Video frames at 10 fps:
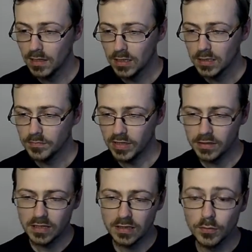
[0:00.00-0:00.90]
Brandon
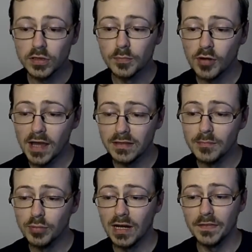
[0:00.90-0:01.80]
says, I was surprised he didn't
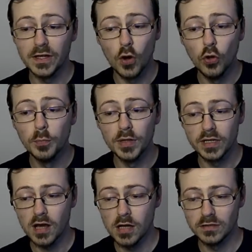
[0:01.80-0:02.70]
pull out the Goldberg
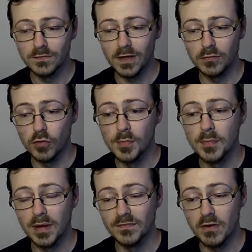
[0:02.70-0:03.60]
card to face Roman, but I'm
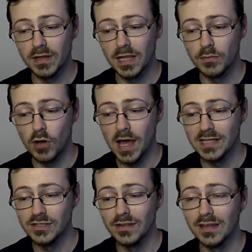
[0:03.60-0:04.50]
very glad we got Edge
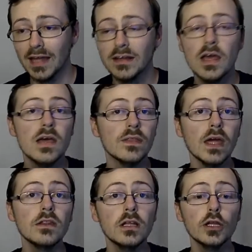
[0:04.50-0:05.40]
instead. They
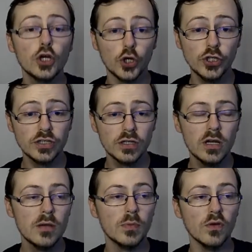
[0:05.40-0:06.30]
still could,
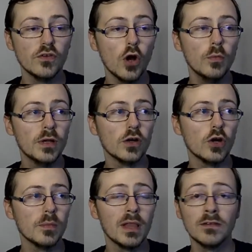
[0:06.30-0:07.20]
but with Goldberg only
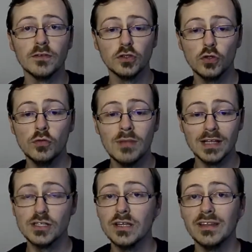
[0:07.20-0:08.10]
planned for 2
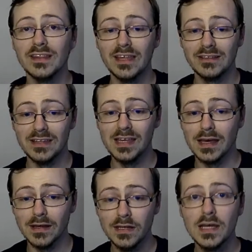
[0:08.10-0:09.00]
matches this year,
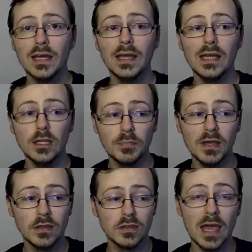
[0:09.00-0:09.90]
he is being
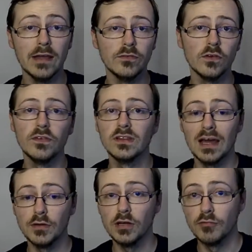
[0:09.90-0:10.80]
saved for Saudi
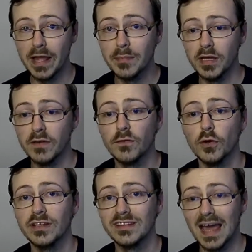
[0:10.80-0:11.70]
Arabia for his
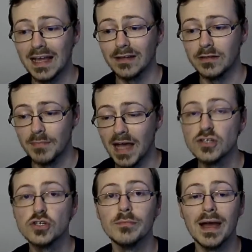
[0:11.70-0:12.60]
second match, to
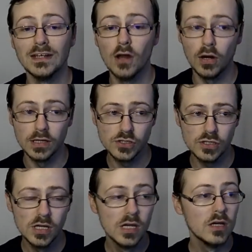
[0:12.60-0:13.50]
my knowledge.
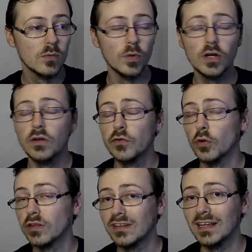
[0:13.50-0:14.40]
We could, of course,
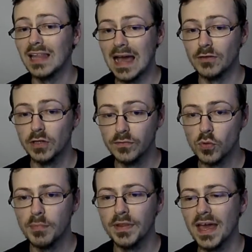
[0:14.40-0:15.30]
still have another one,
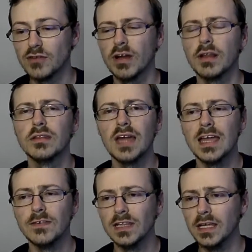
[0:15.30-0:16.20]
but they're trying to save
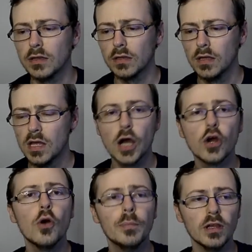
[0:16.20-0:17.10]
at least a
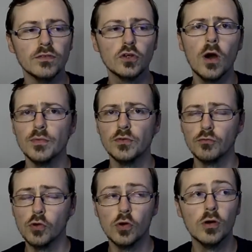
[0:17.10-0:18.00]
couple of top
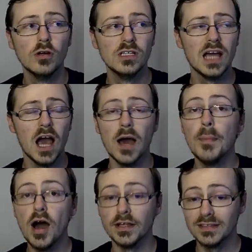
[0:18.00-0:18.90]
draw
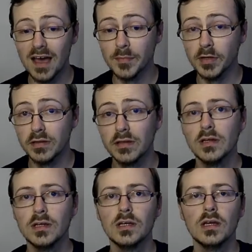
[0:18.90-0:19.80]
part-timers,
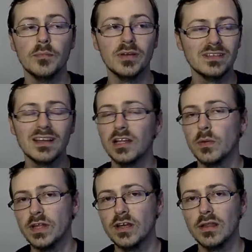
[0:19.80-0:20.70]
particularly when
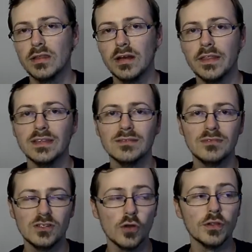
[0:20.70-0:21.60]
you consider that
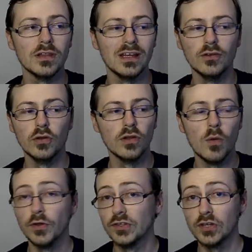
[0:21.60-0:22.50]
John Cena does not
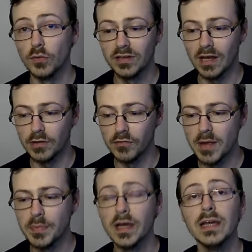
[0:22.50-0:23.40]
want to go to Saudi
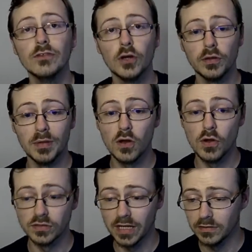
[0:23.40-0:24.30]
Arabia, even though he's been
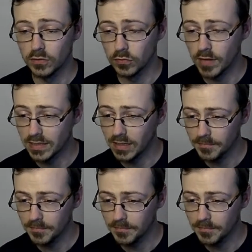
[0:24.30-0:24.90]
contacted already.